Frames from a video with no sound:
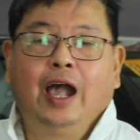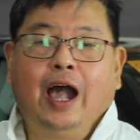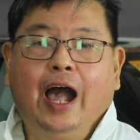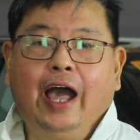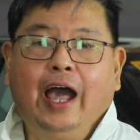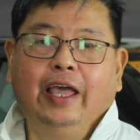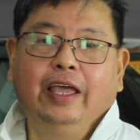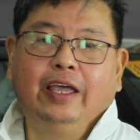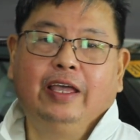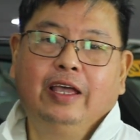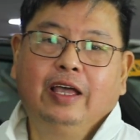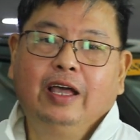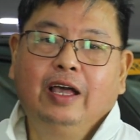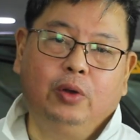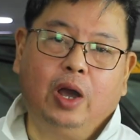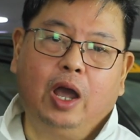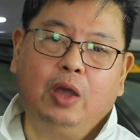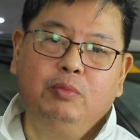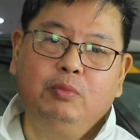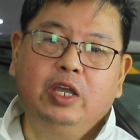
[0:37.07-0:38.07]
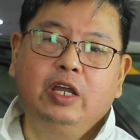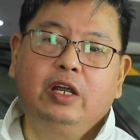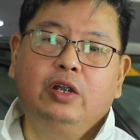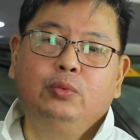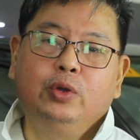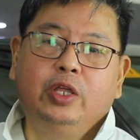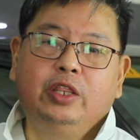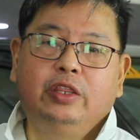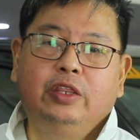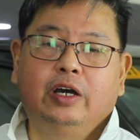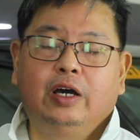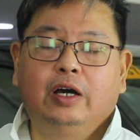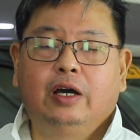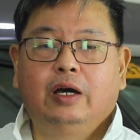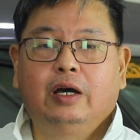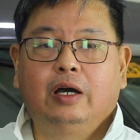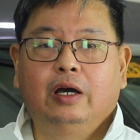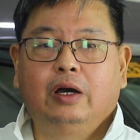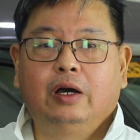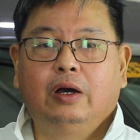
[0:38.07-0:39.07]
Hi, I'm here with
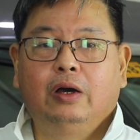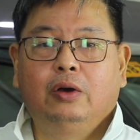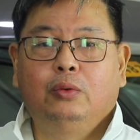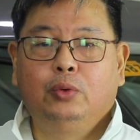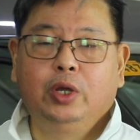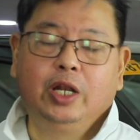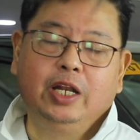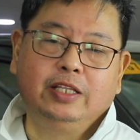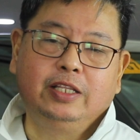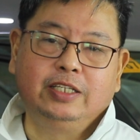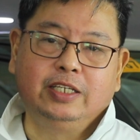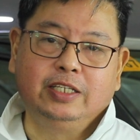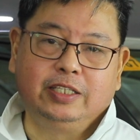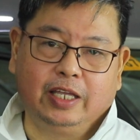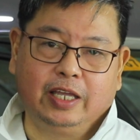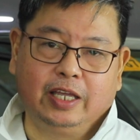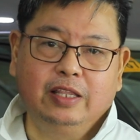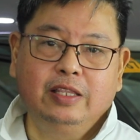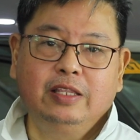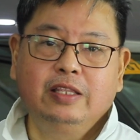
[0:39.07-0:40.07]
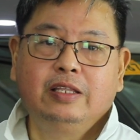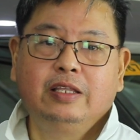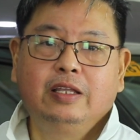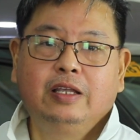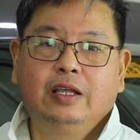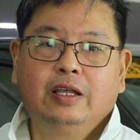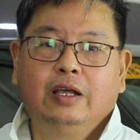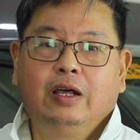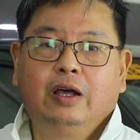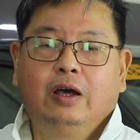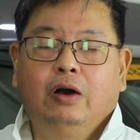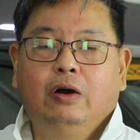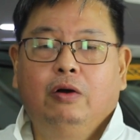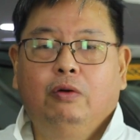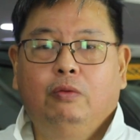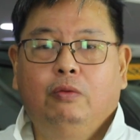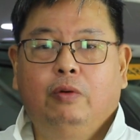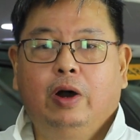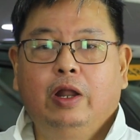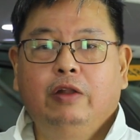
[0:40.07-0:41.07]
uh, Willy Tee Ten,
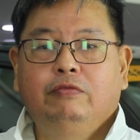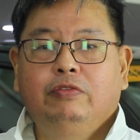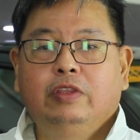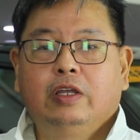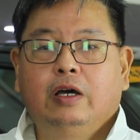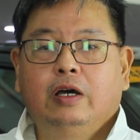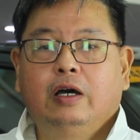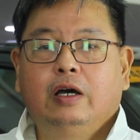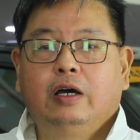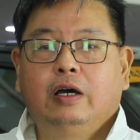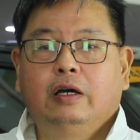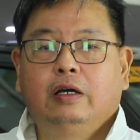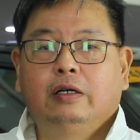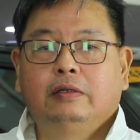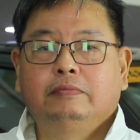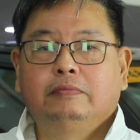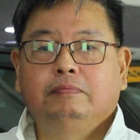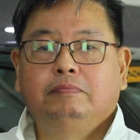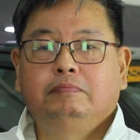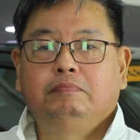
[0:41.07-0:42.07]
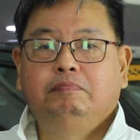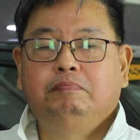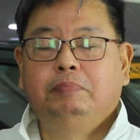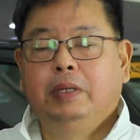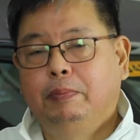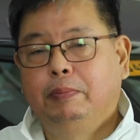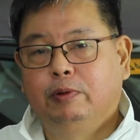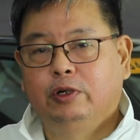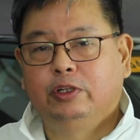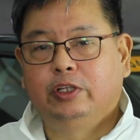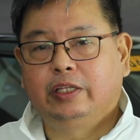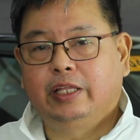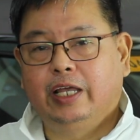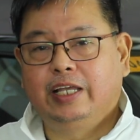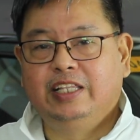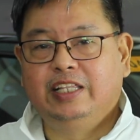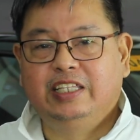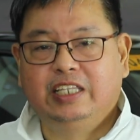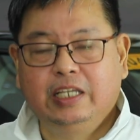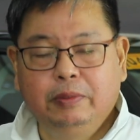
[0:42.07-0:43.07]
one of the people that
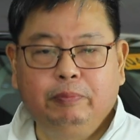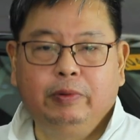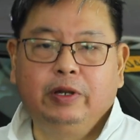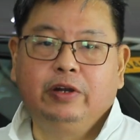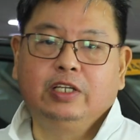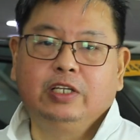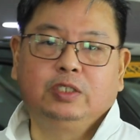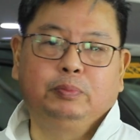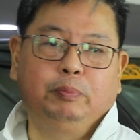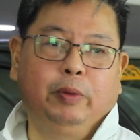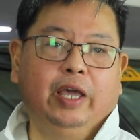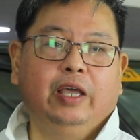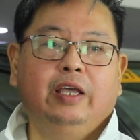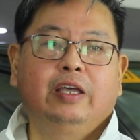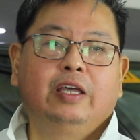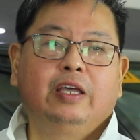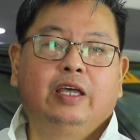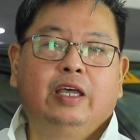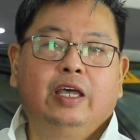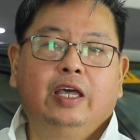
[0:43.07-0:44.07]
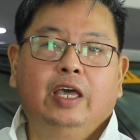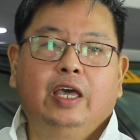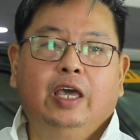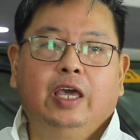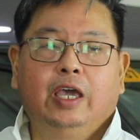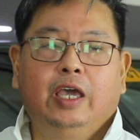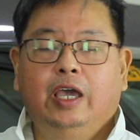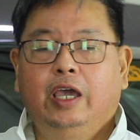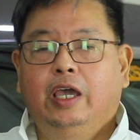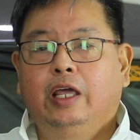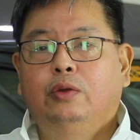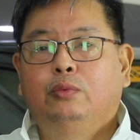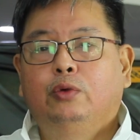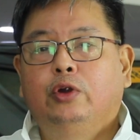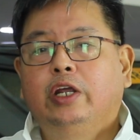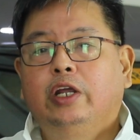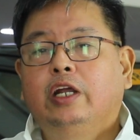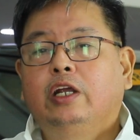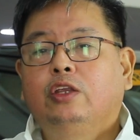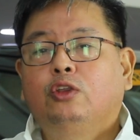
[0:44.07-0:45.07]
I deeply respect. And
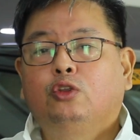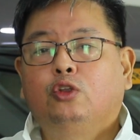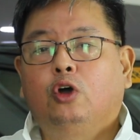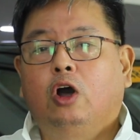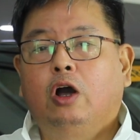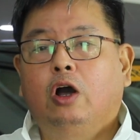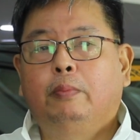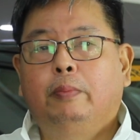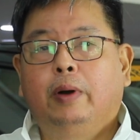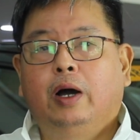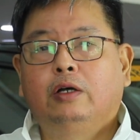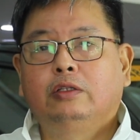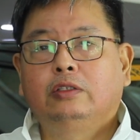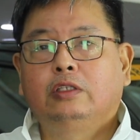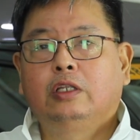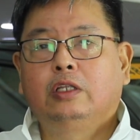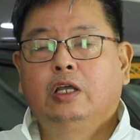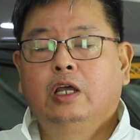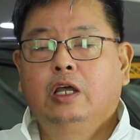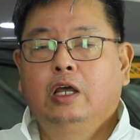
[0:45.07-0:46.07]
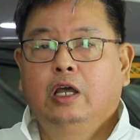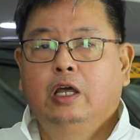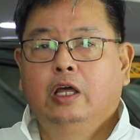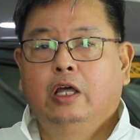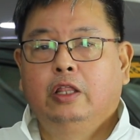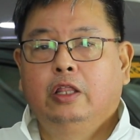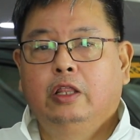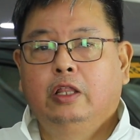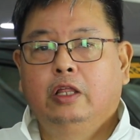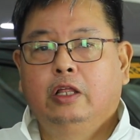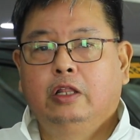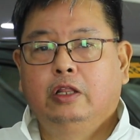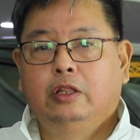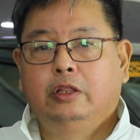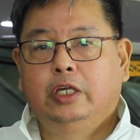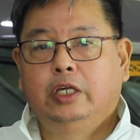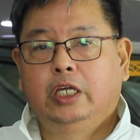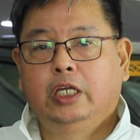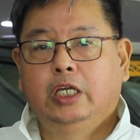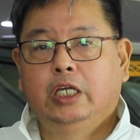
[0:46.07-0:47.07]
we're here to talk about
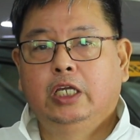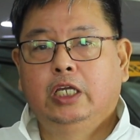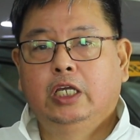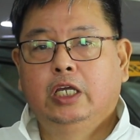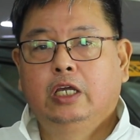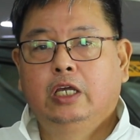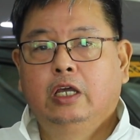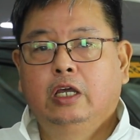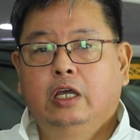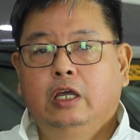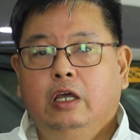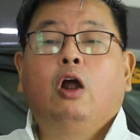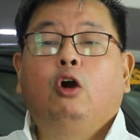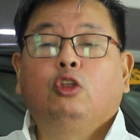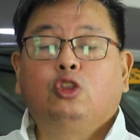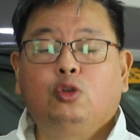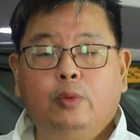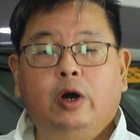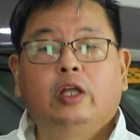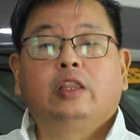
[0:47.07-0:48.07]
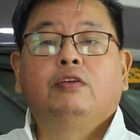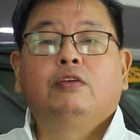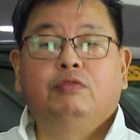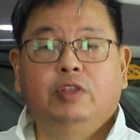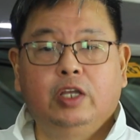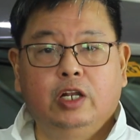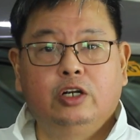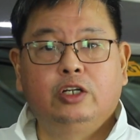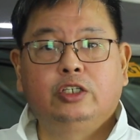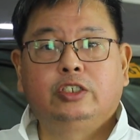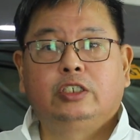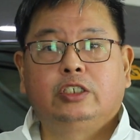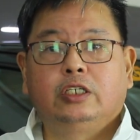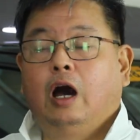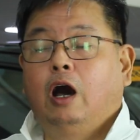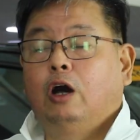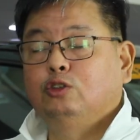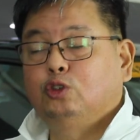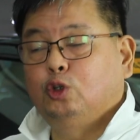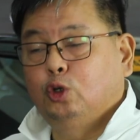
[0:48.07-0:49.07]
the Automotive Dealers
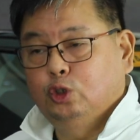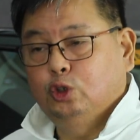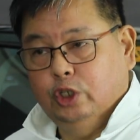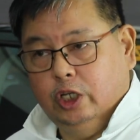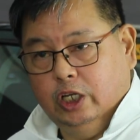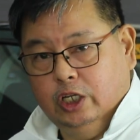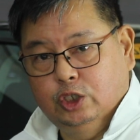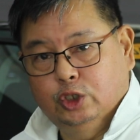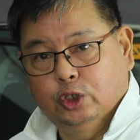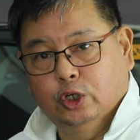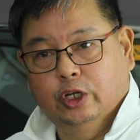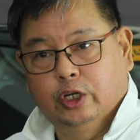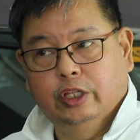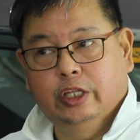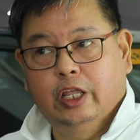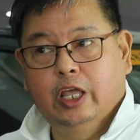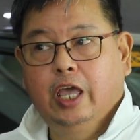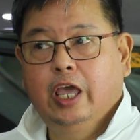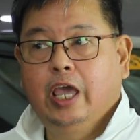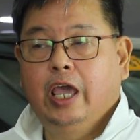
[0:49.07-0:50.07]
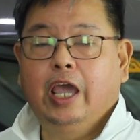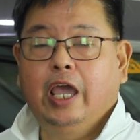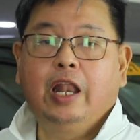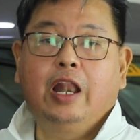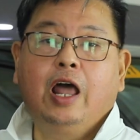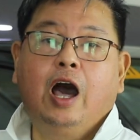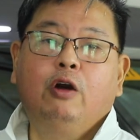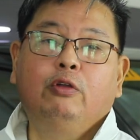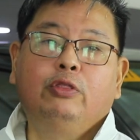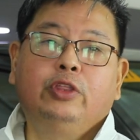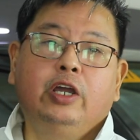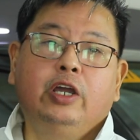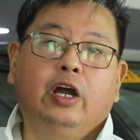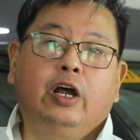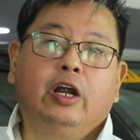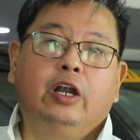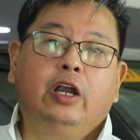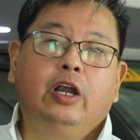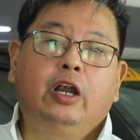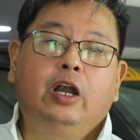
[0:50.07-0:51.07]
Association and how they
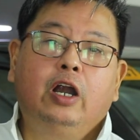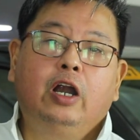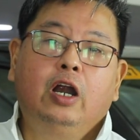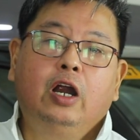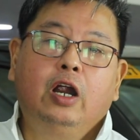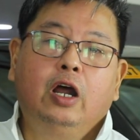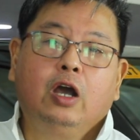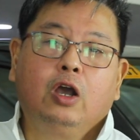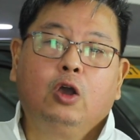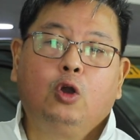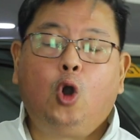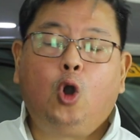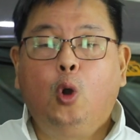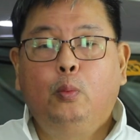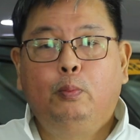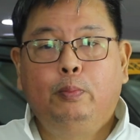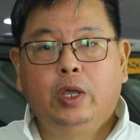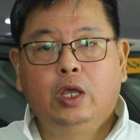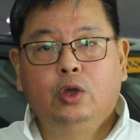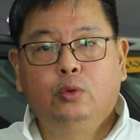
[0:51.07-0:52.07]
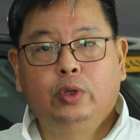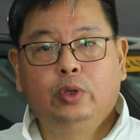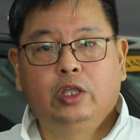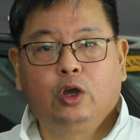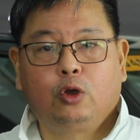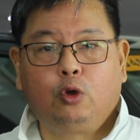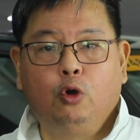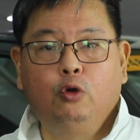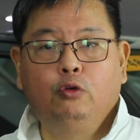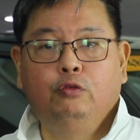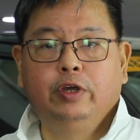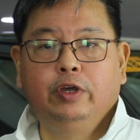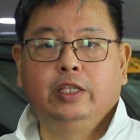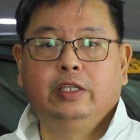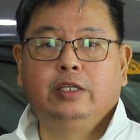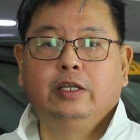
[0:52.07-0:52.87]
are coping with the COVID.